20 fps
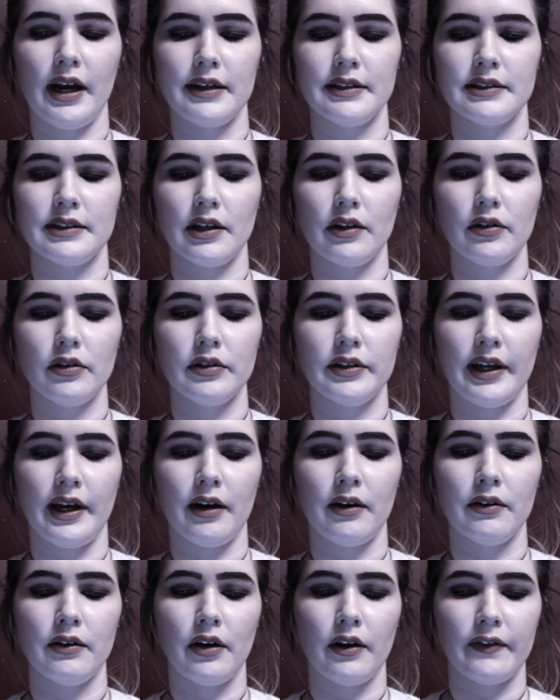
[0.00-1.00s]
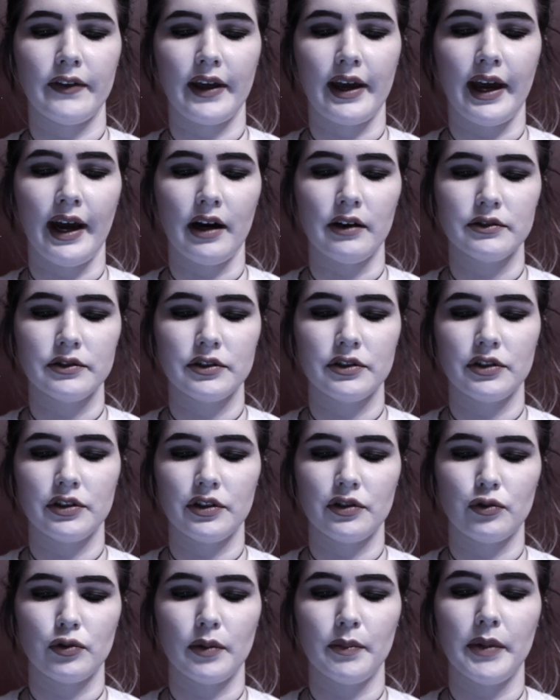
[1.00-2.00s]
I settled down on the couch,
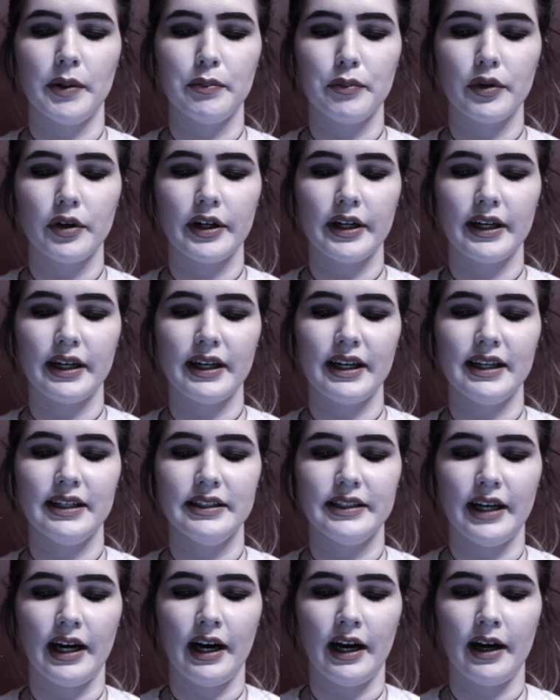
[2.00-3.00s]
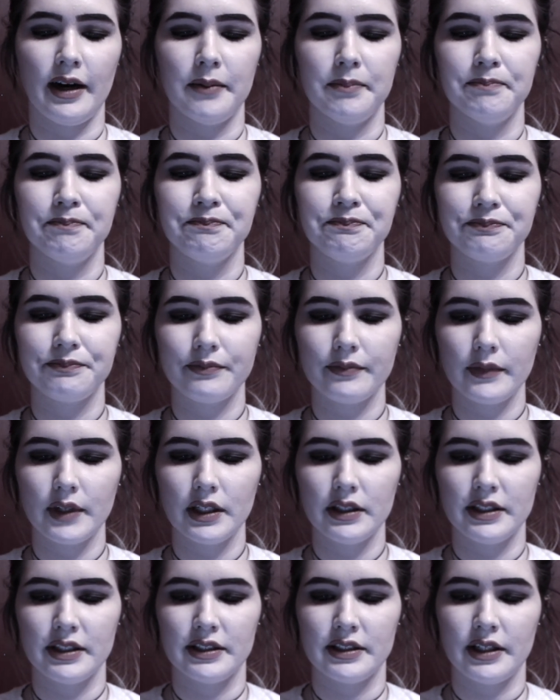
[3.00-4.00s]
just remembering in time
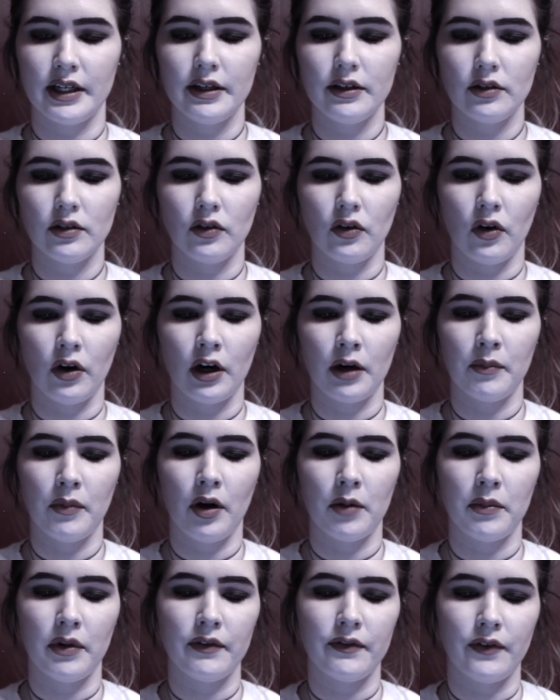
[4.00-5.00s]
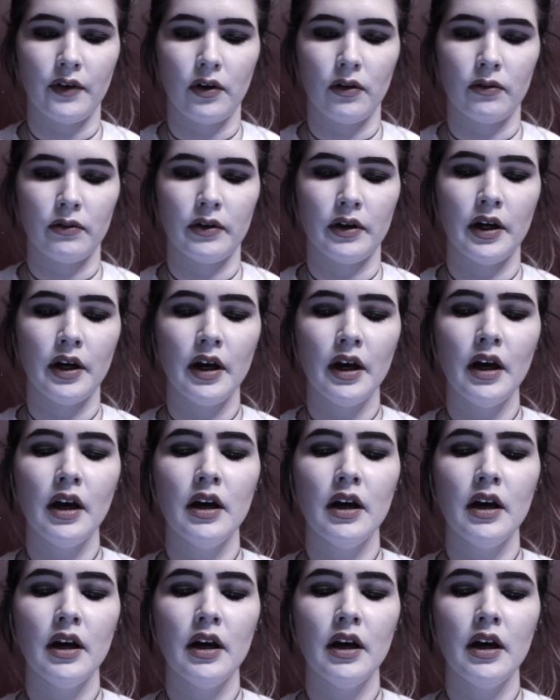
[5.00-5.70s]
to set an alarm on my phone